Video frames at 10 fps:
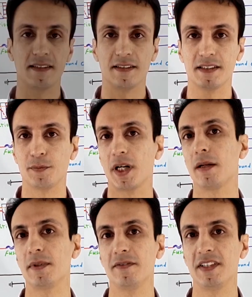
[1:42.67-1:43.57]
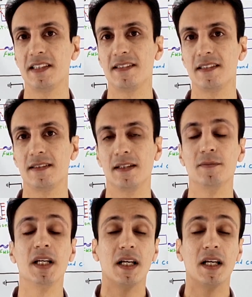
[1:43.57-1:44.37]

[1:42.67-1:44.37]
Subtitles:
there's a problem with the system